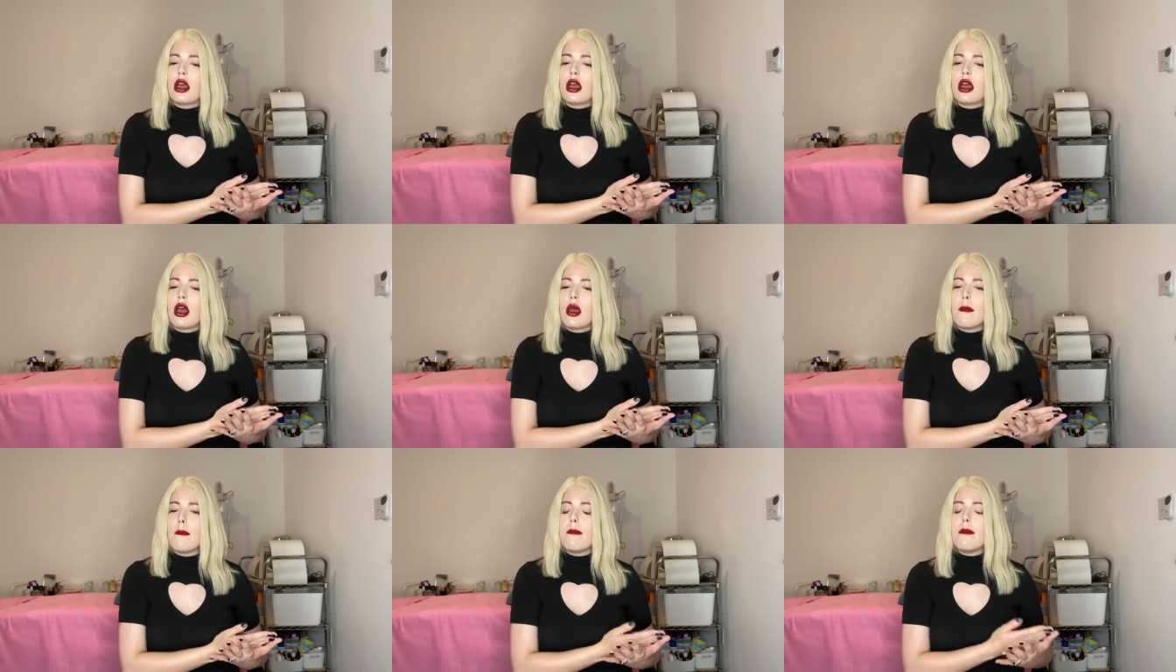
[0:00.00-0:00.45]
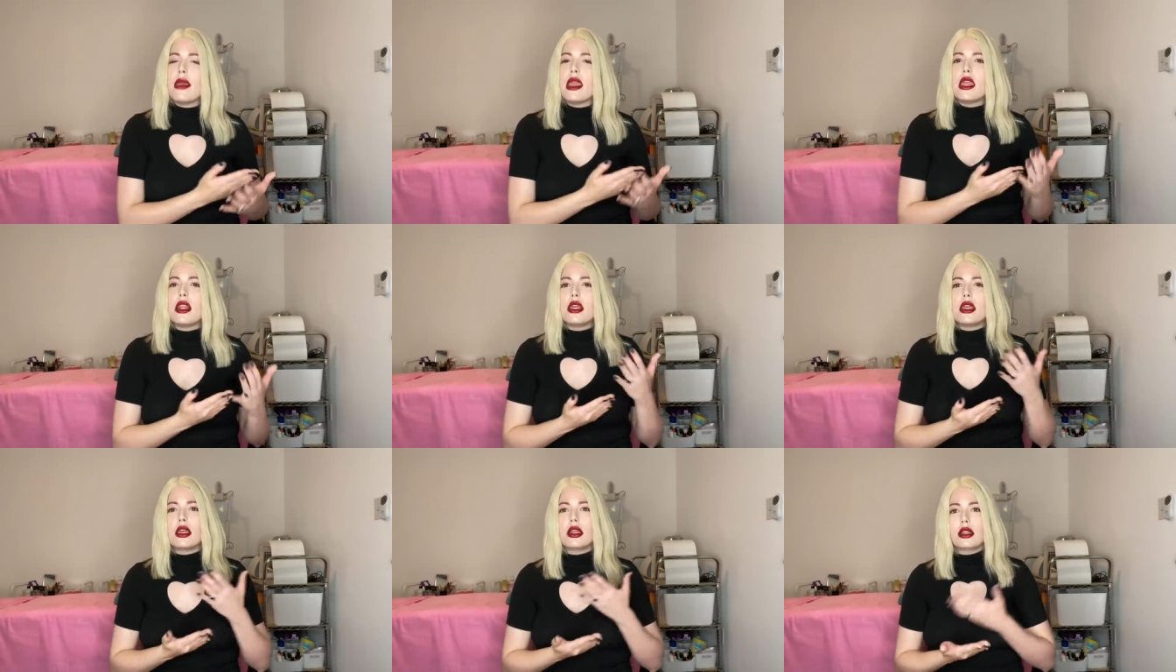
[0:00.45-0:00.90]

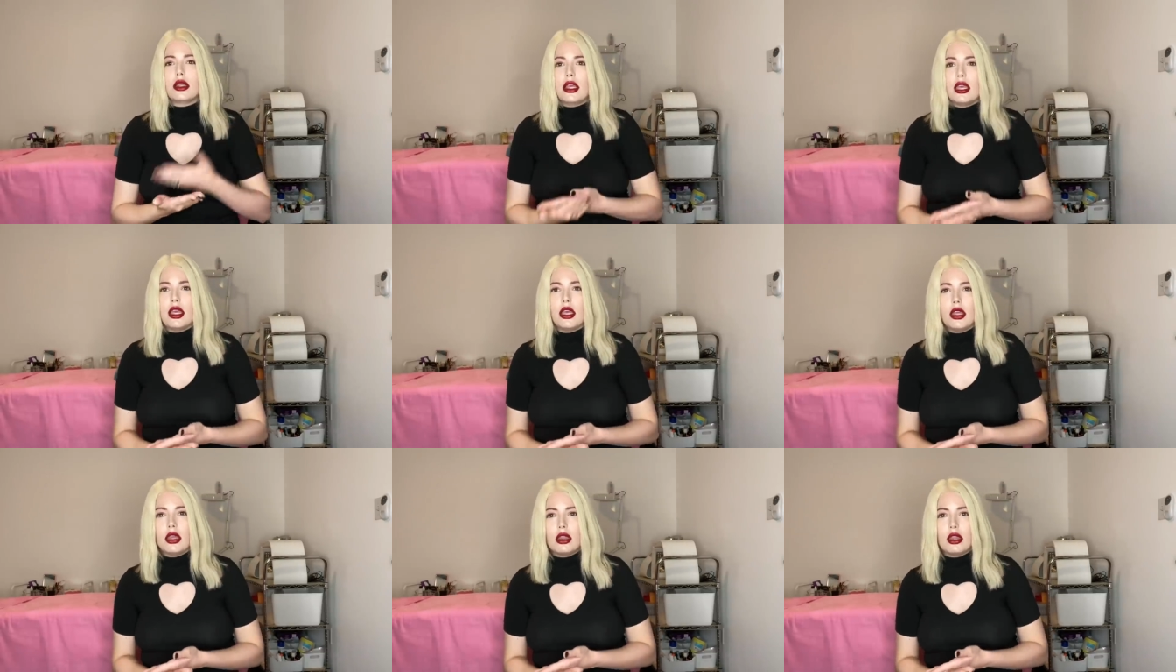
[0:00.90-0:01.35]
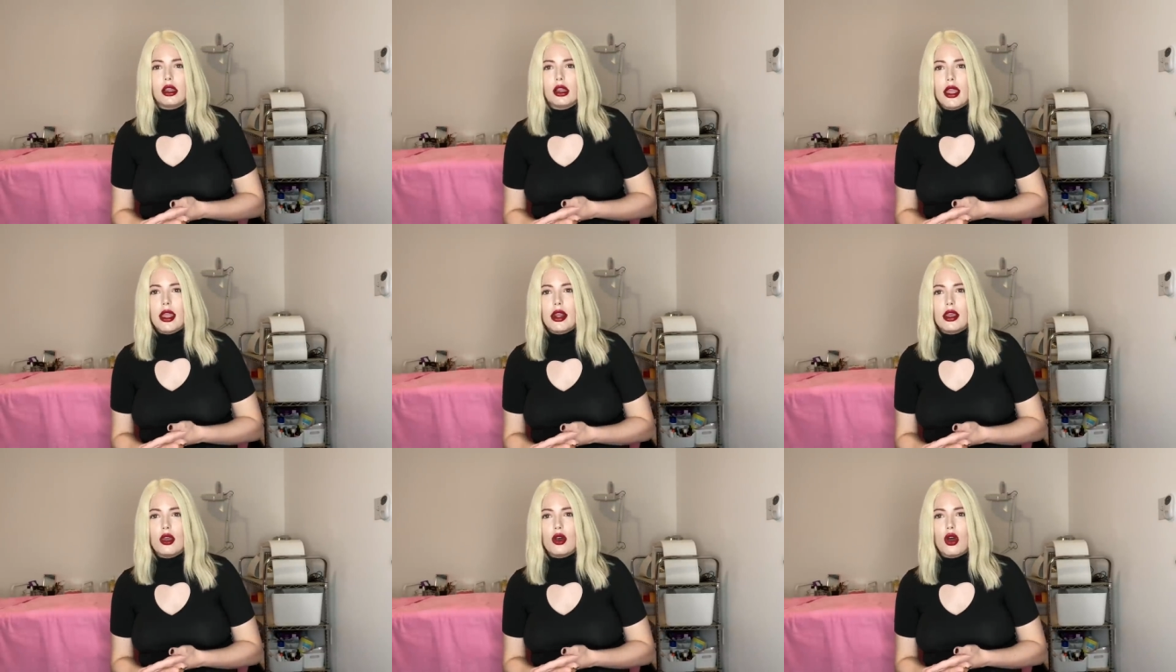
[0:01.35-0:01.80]
immediately the
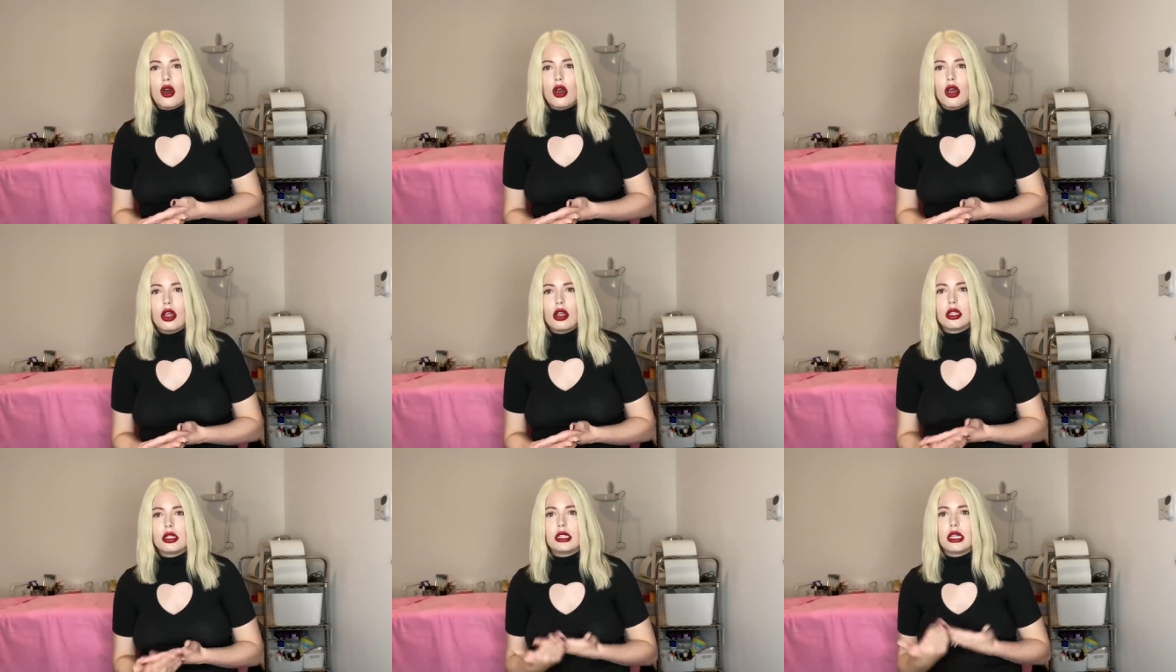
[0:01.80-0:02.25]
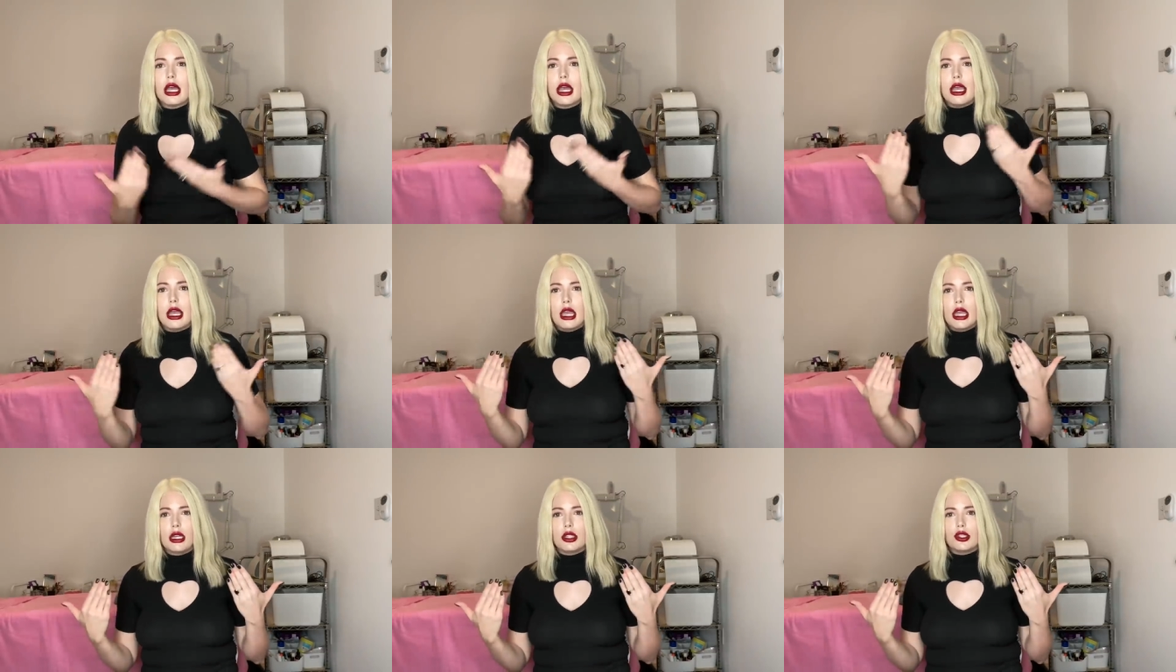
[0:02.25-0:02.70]
lady called, I
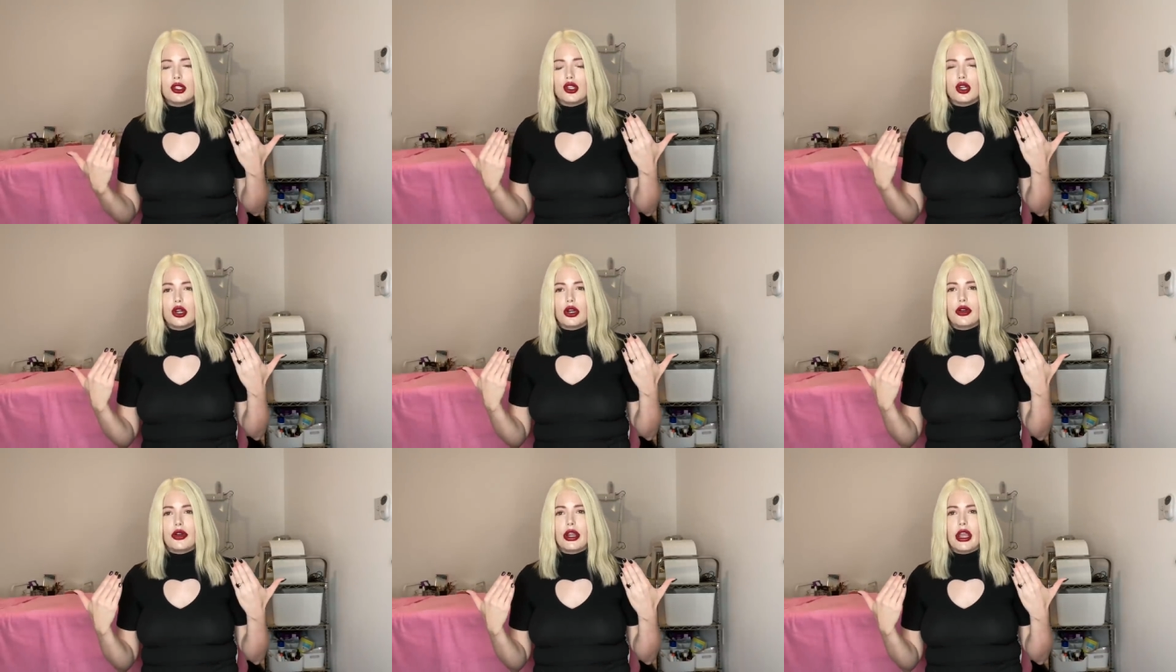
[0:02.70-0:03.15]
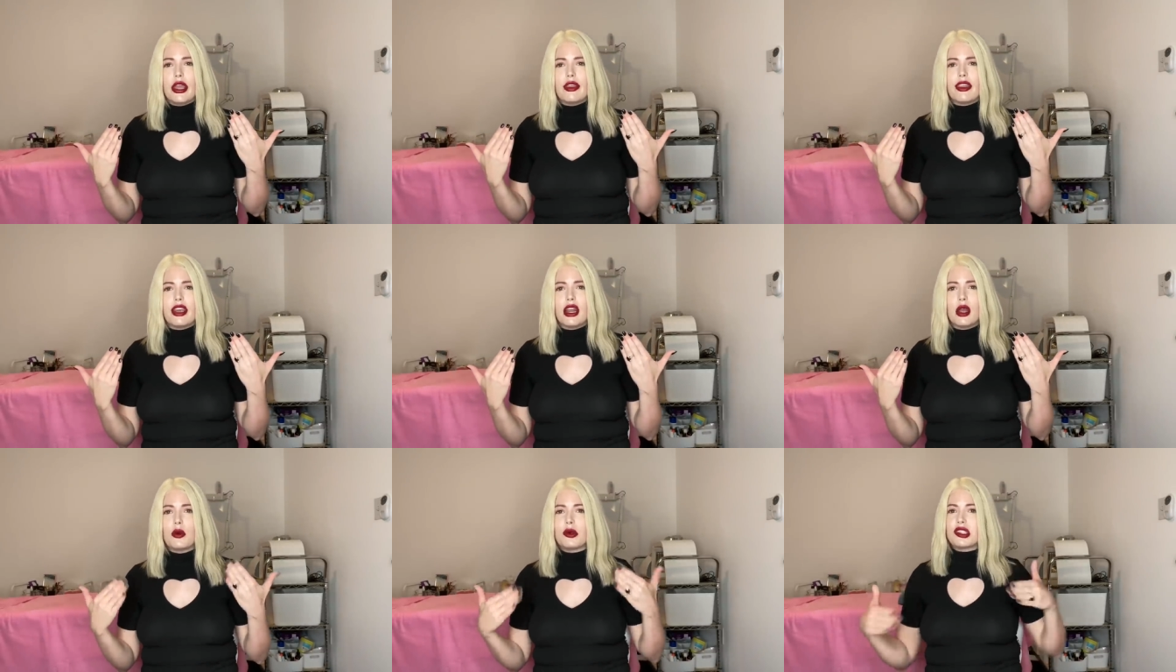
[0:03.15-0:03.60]
answered, and
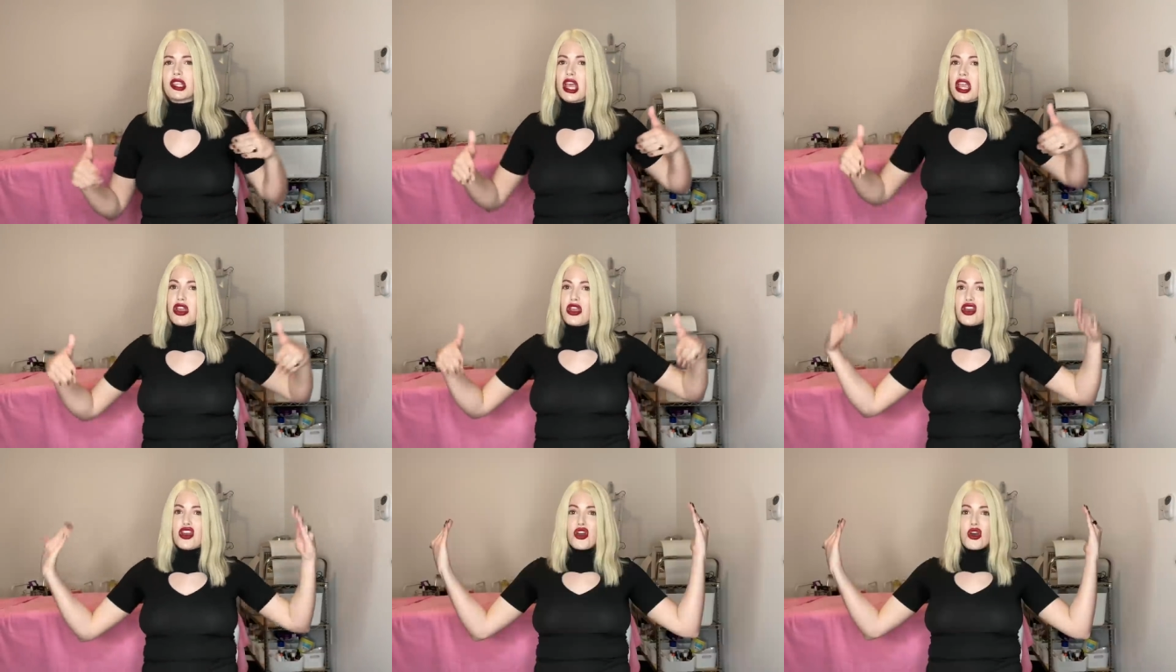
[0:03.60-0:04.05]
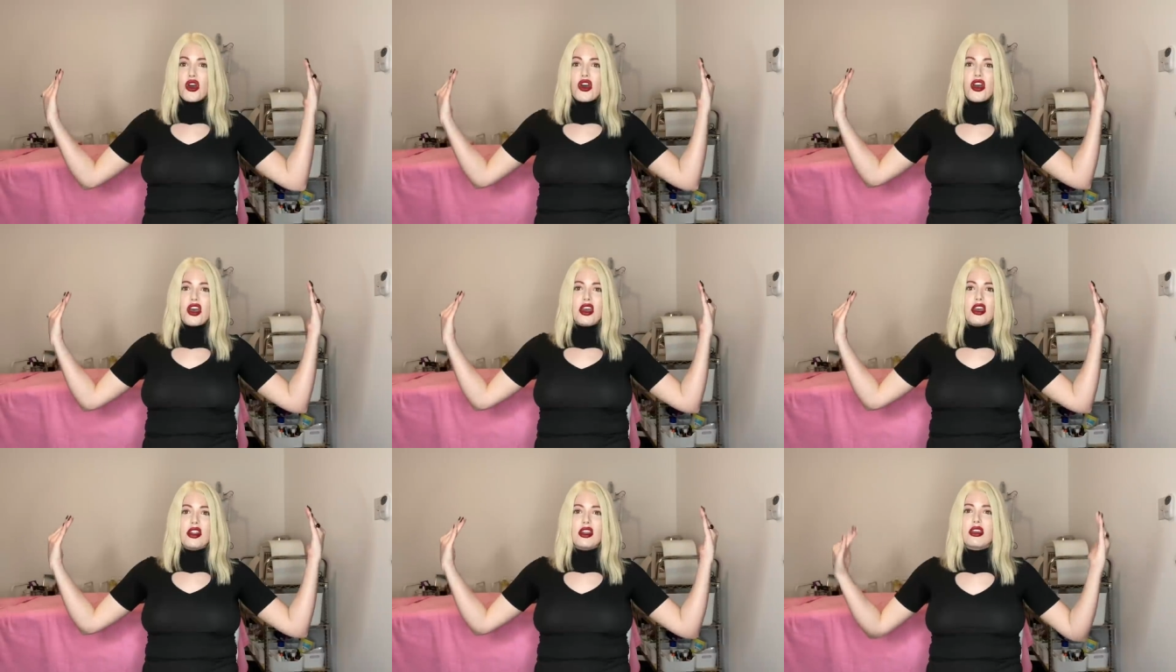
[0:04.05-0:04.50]
then I was like,
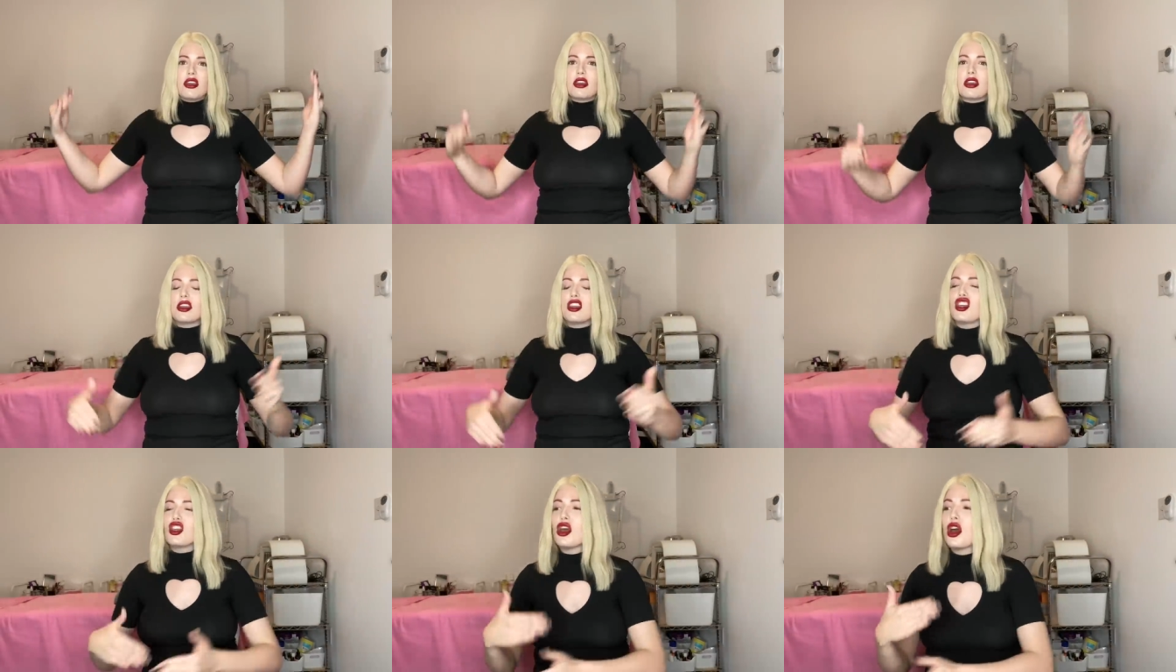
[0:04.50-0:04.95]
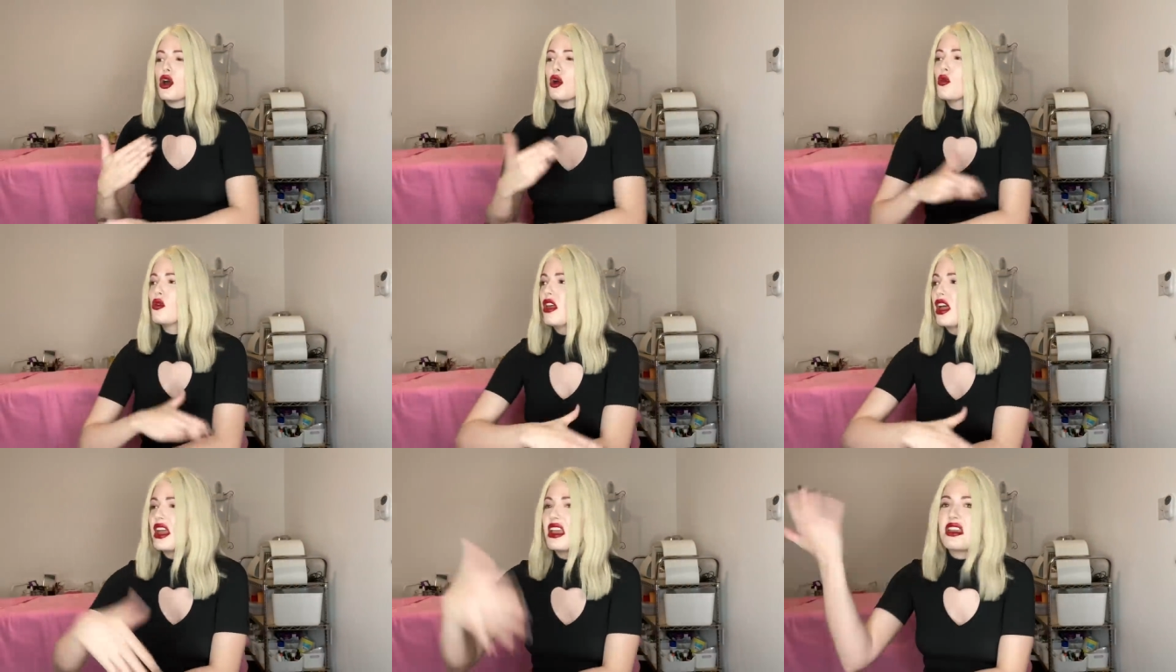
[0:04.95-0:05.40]
good, you know,
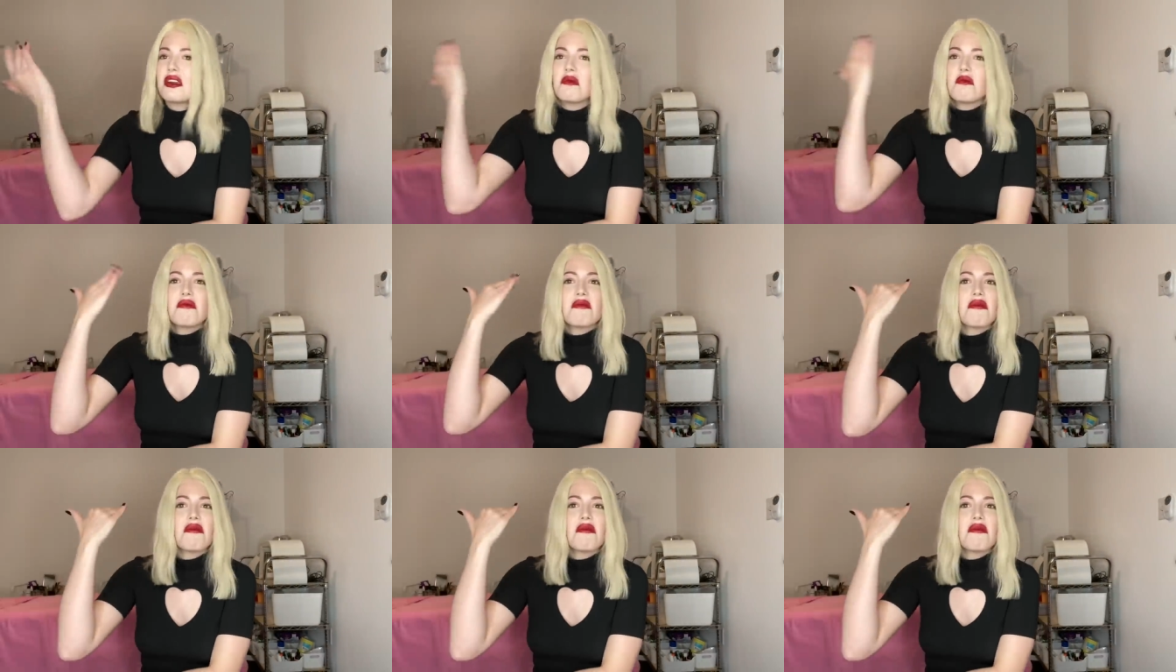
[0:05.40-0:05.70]
like